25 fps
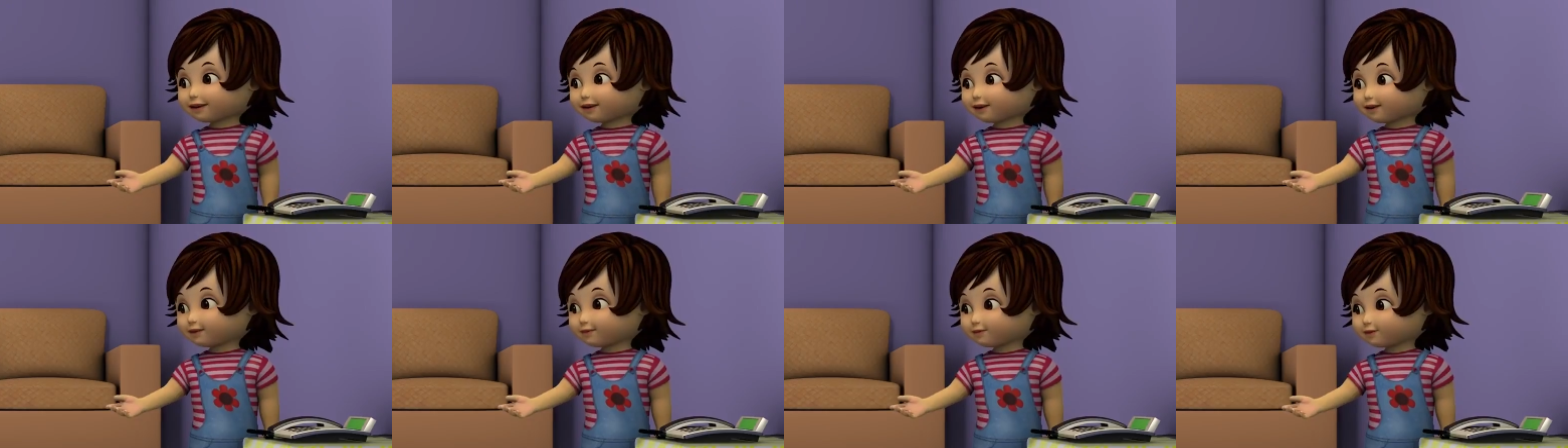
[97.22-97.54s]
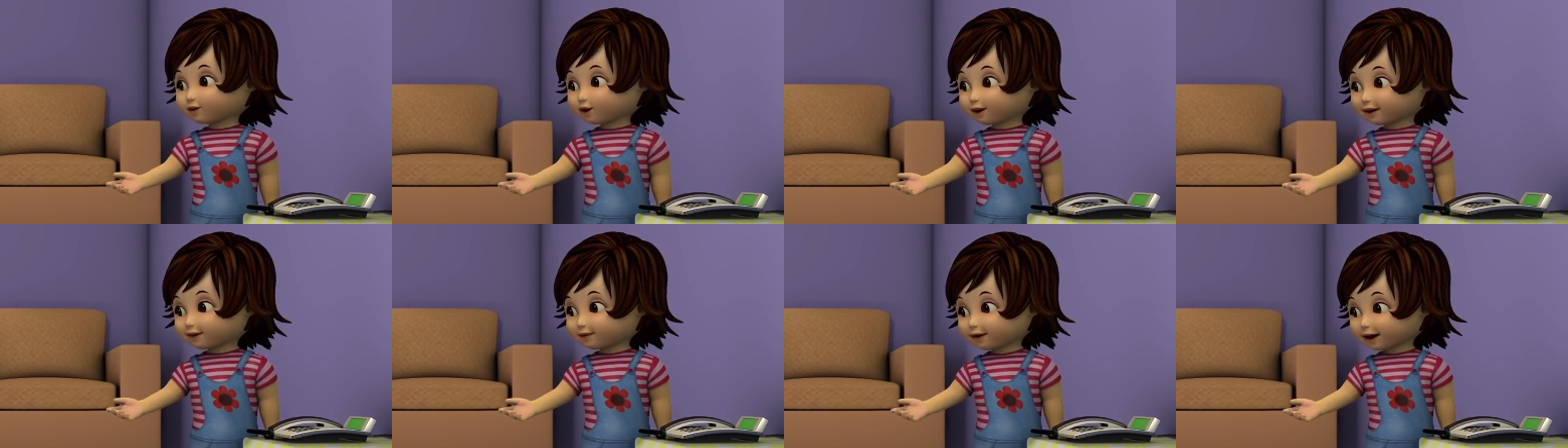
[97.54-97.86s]
you
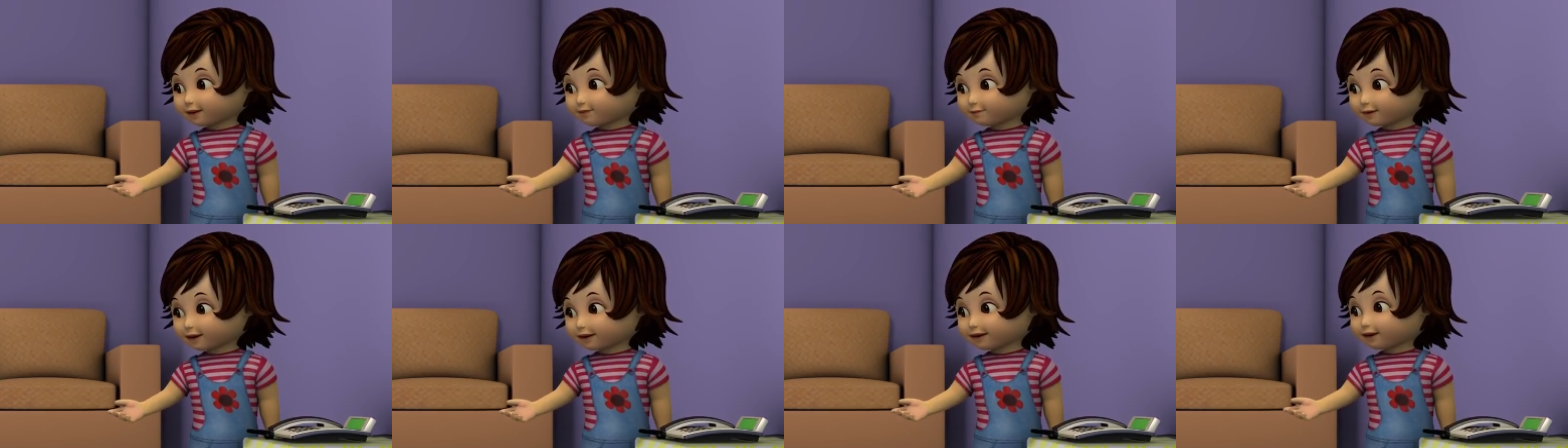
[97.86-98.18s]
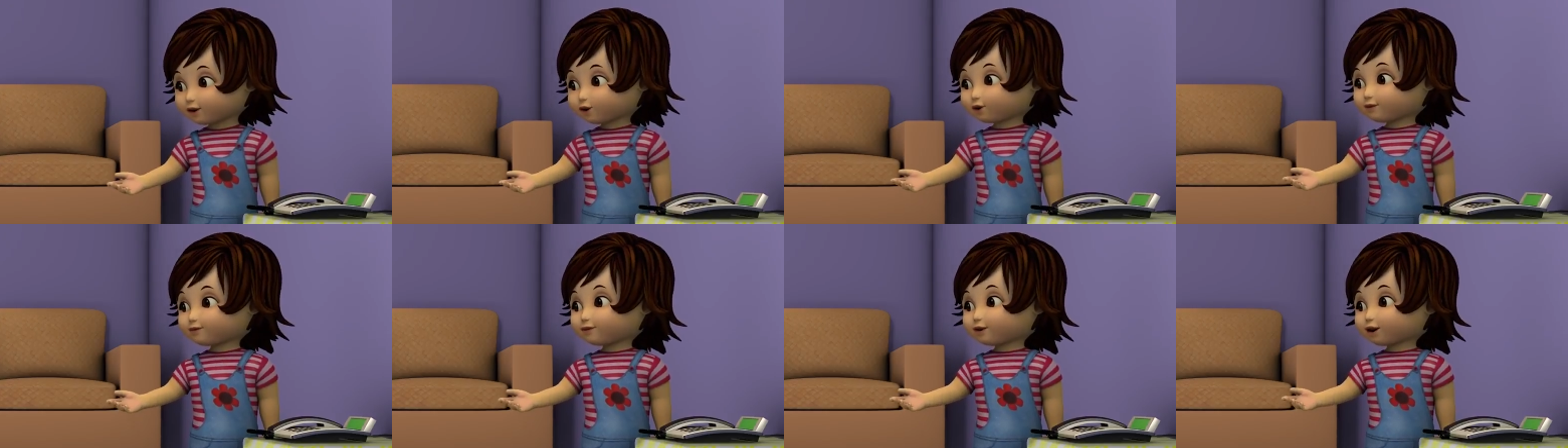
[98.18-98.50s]
to the number
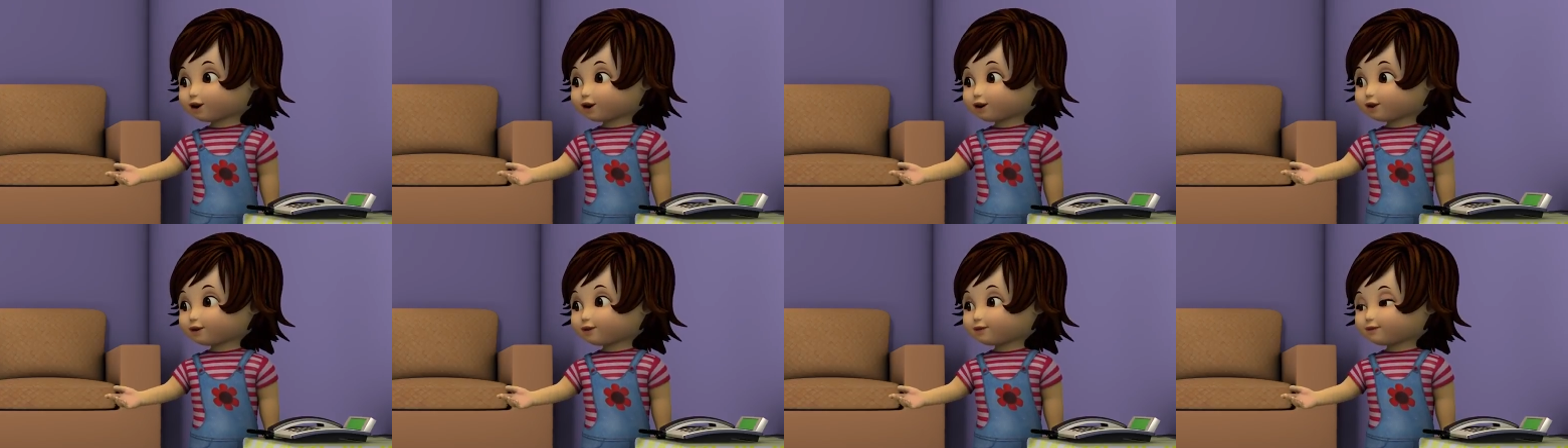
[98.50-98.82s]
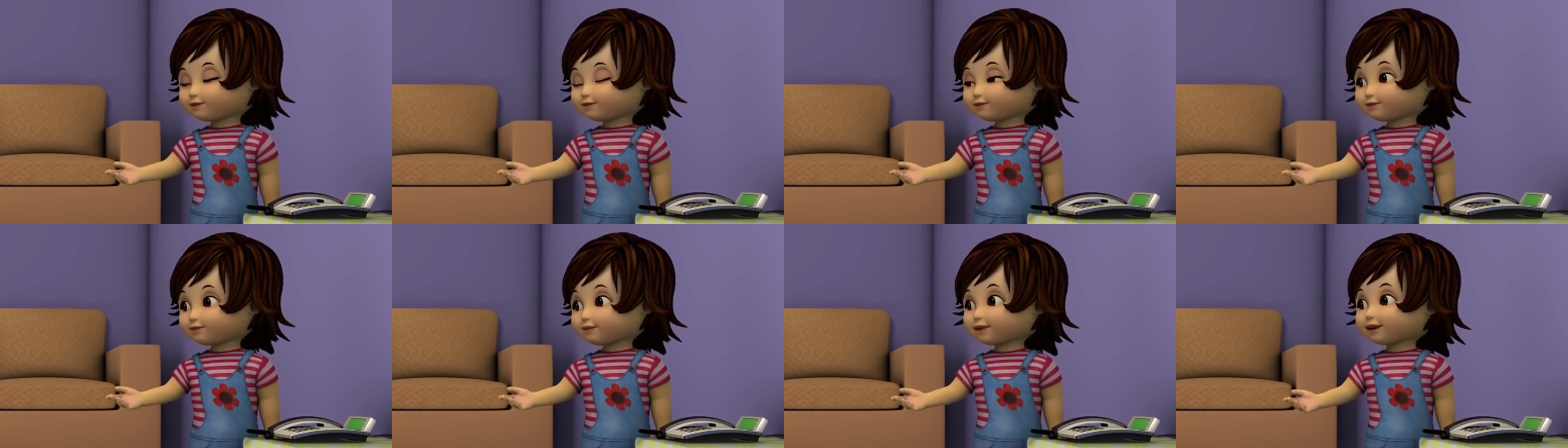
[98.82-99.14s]
you call.